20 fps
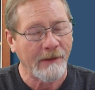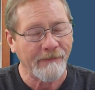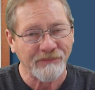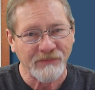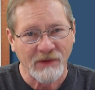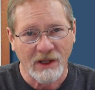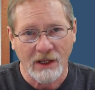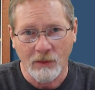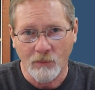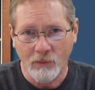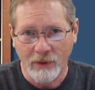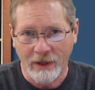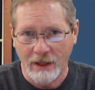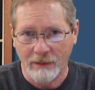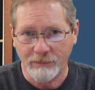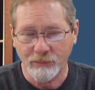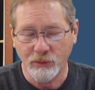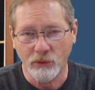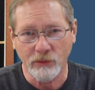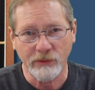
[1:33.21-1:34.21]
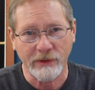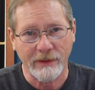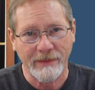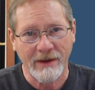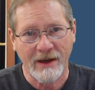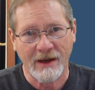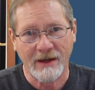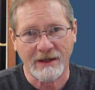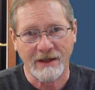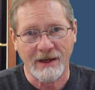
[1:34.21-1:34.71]
and when I pulled it
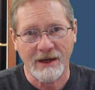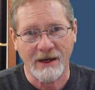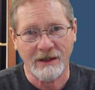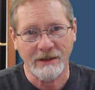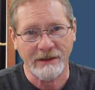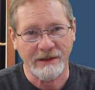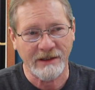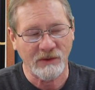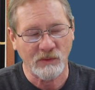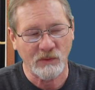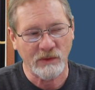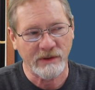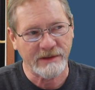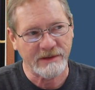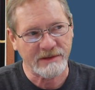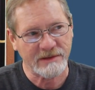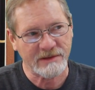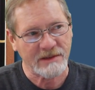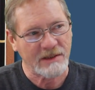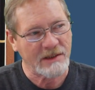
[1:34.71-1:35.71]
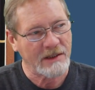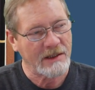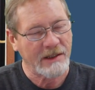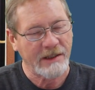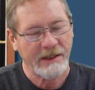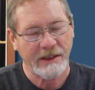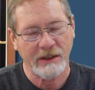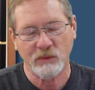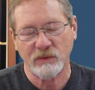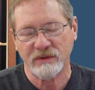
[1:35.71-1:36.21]
back out, it was
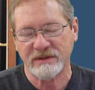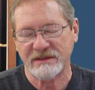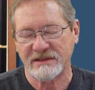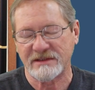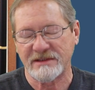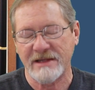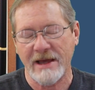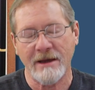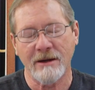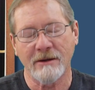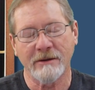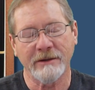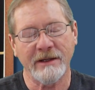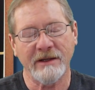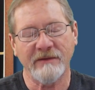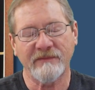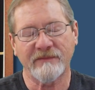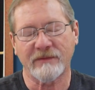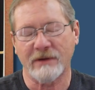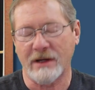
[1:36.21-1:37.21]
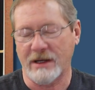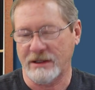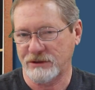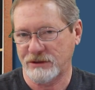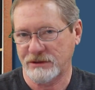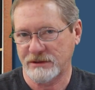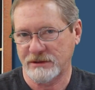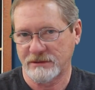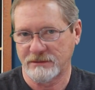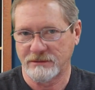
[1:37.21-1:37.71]
downy
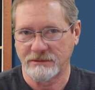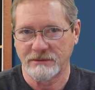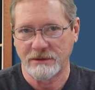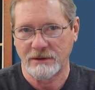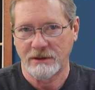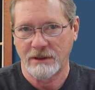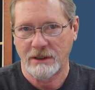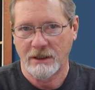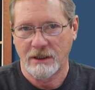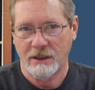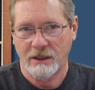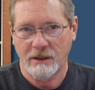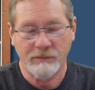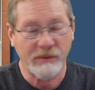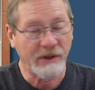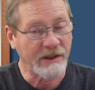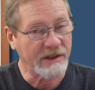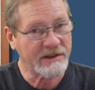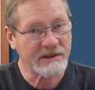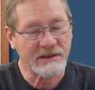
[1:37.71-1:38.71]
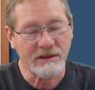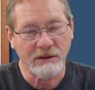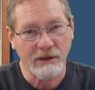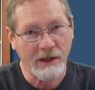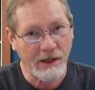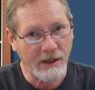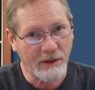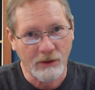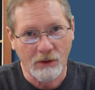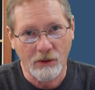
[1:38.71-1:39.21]
fresh, but it still
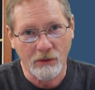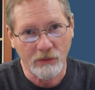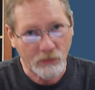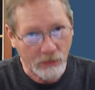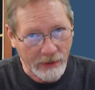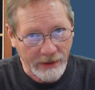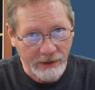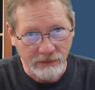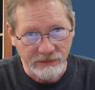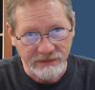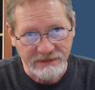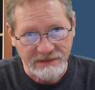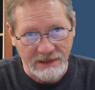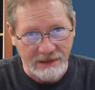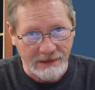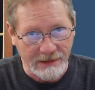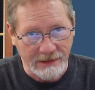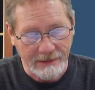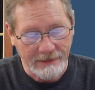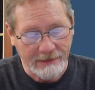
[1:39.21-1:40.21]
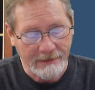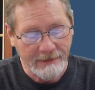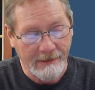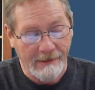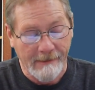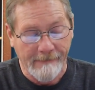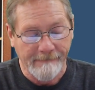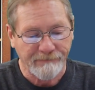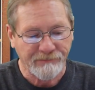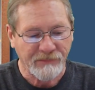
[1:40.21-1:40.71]
had all the wrinkles in it.
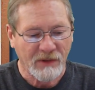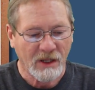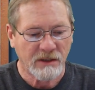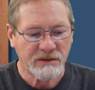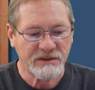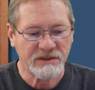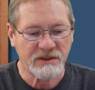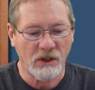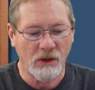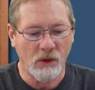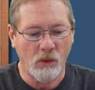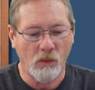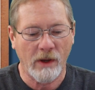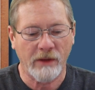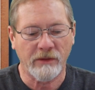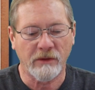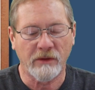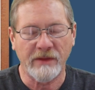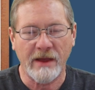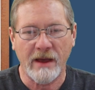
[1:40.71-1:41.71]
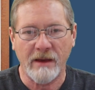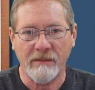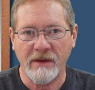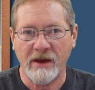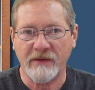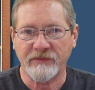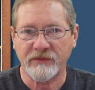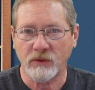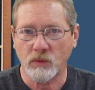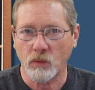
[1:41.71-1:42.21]
So whether that
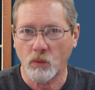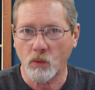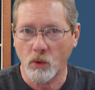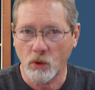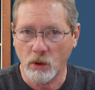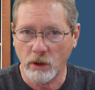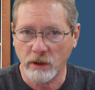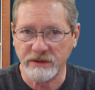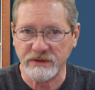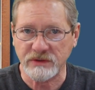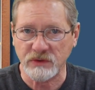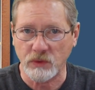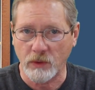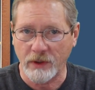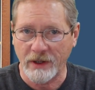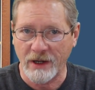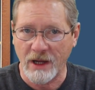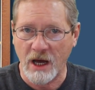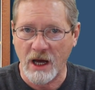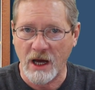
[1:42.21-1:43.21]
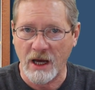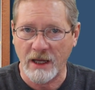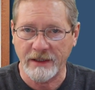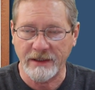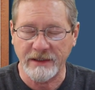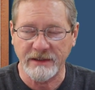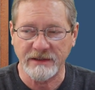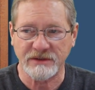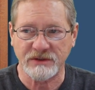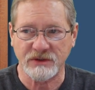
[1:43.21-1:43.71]
method works or not
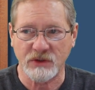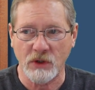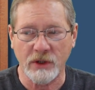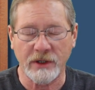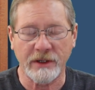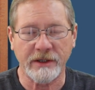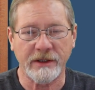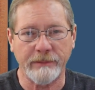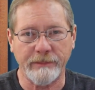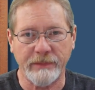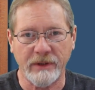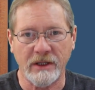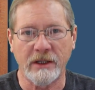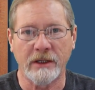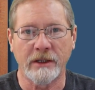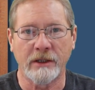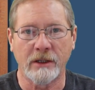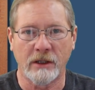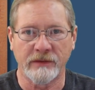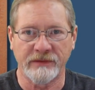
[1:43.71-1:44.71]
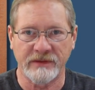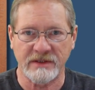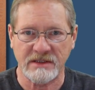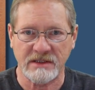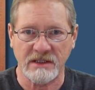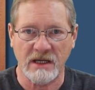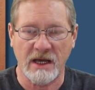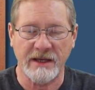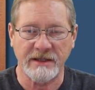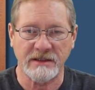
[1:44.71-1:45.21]
is going to depend on the
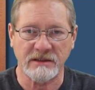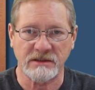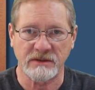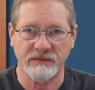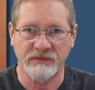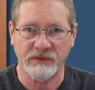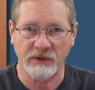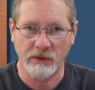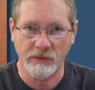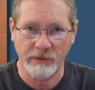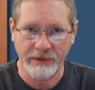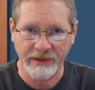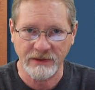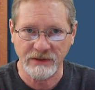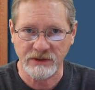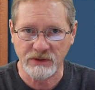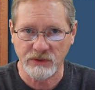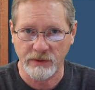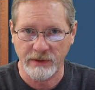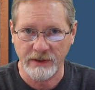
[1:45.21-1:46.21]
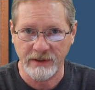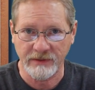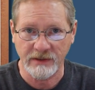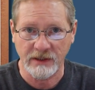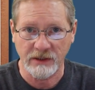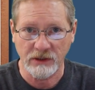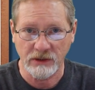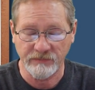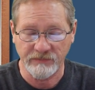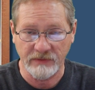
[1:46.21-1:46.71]
size of the green screen
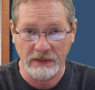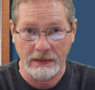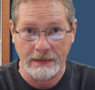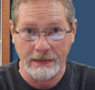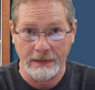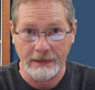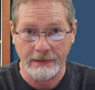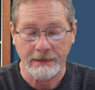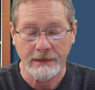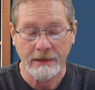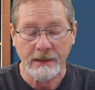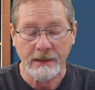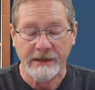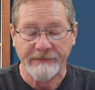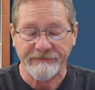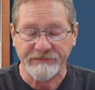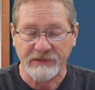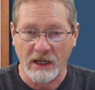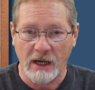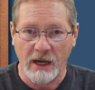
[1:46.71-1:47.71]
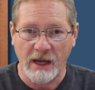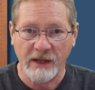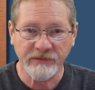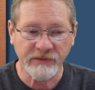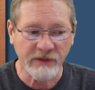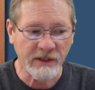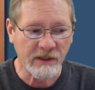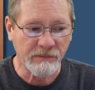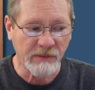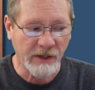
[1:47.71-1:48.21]
that you've got. Now, I
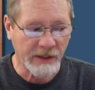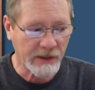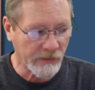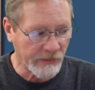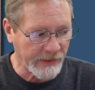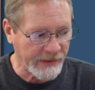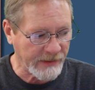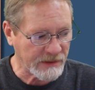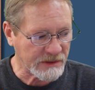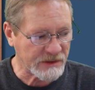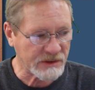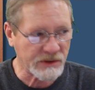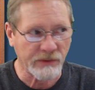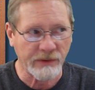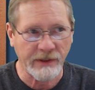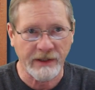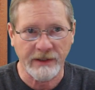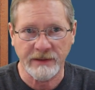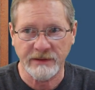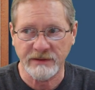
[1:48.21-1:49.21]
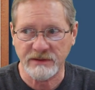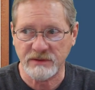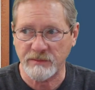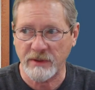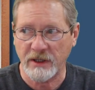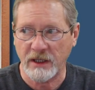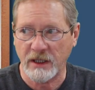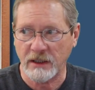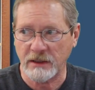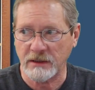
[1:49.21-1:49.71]
think my green screen is
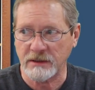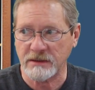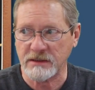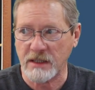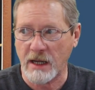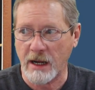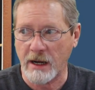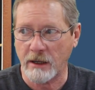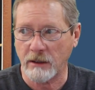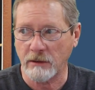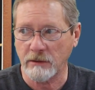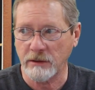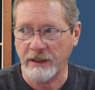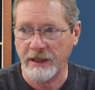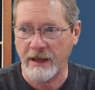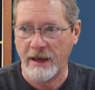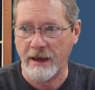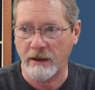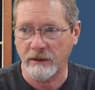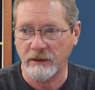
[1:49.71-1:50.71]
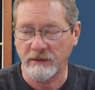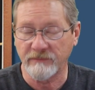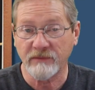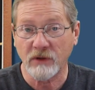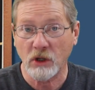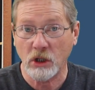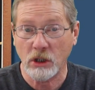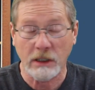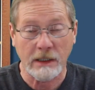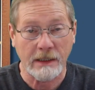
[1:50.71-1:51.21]
made entirely out
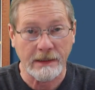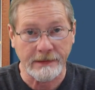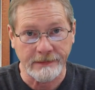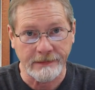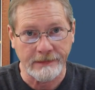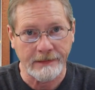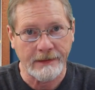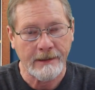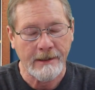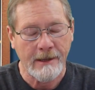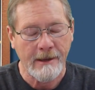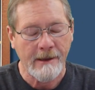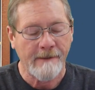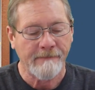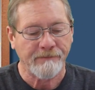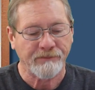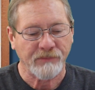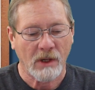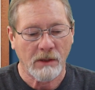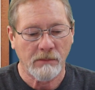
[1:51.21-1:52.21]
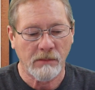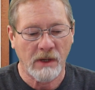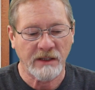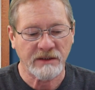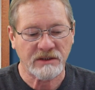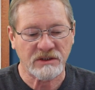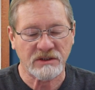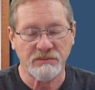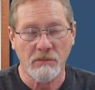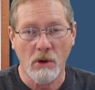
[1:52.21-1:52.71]
of cotton. My
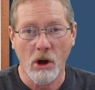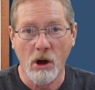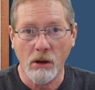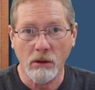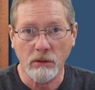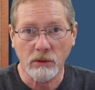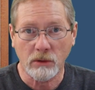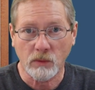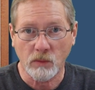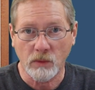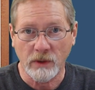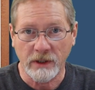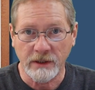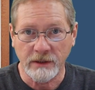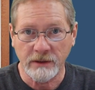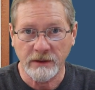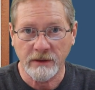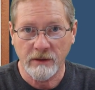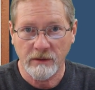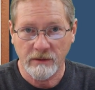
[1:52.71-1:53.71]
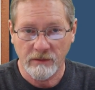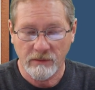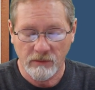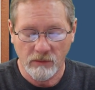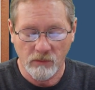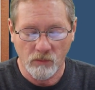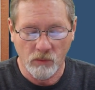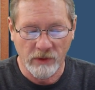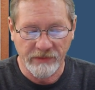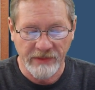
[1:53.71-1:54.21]
smaller one,
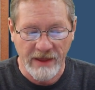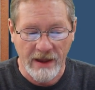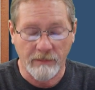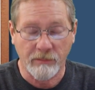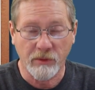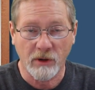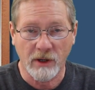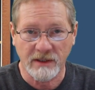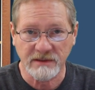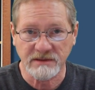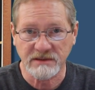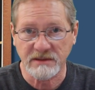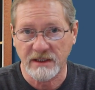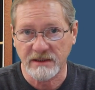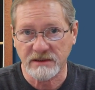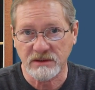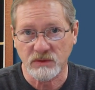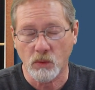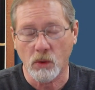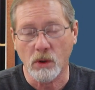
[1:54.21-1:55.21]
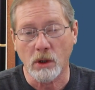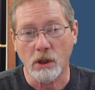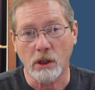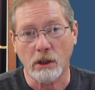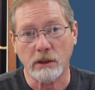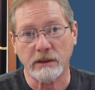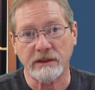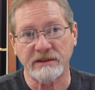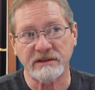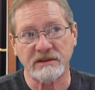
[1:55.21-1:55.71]
where that process
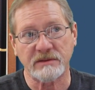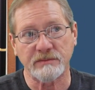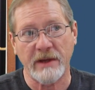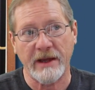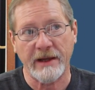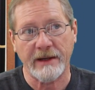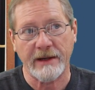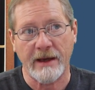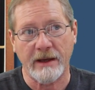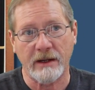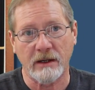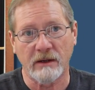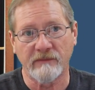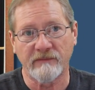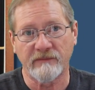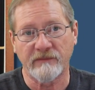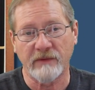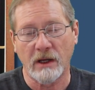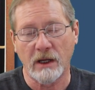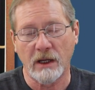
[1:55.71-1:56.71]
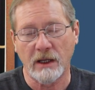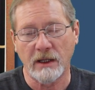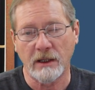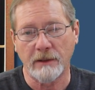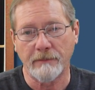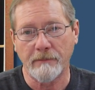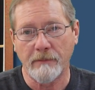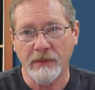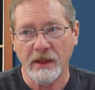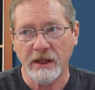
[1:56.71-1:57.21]
worked, is made out
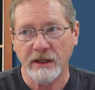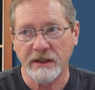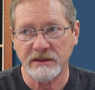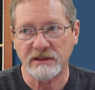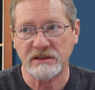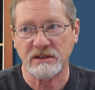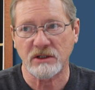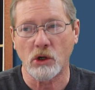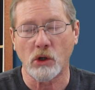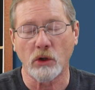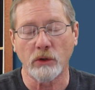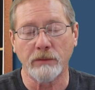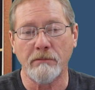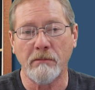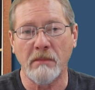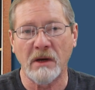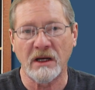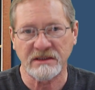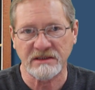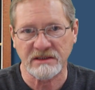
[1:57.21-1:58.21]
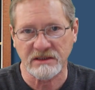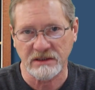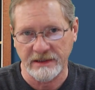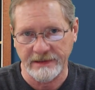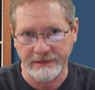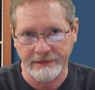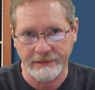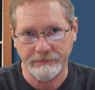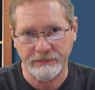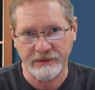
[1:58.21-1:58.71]
of, it's called
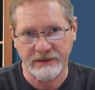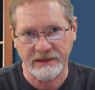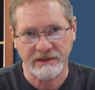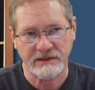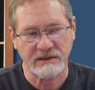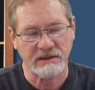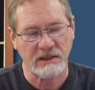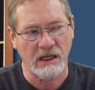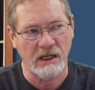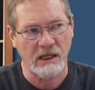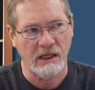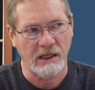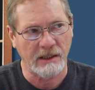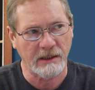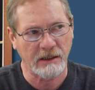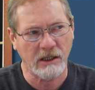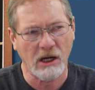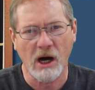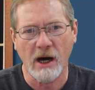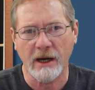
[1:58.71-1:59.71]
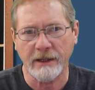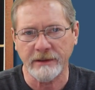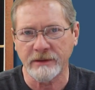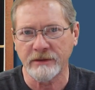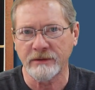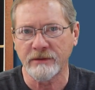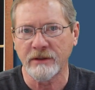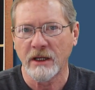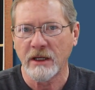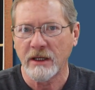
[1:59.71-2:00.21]
muslin, but it's
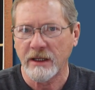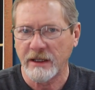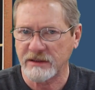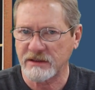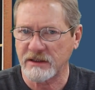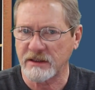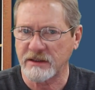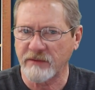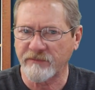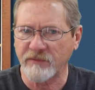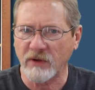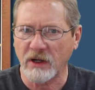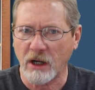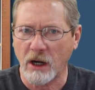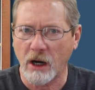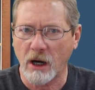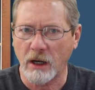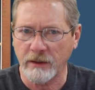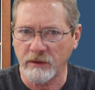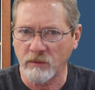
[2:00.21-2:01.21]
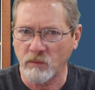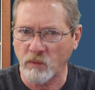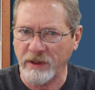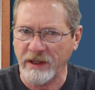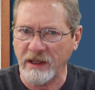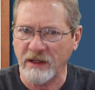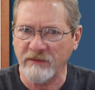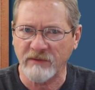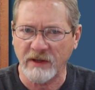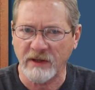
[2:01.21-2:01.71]
cotton. It's a different cotton
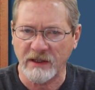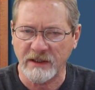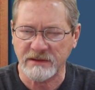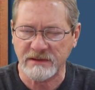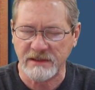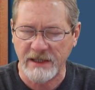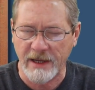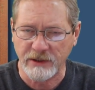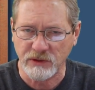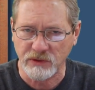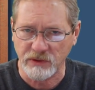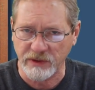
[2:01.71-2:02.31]
weave, and it's actually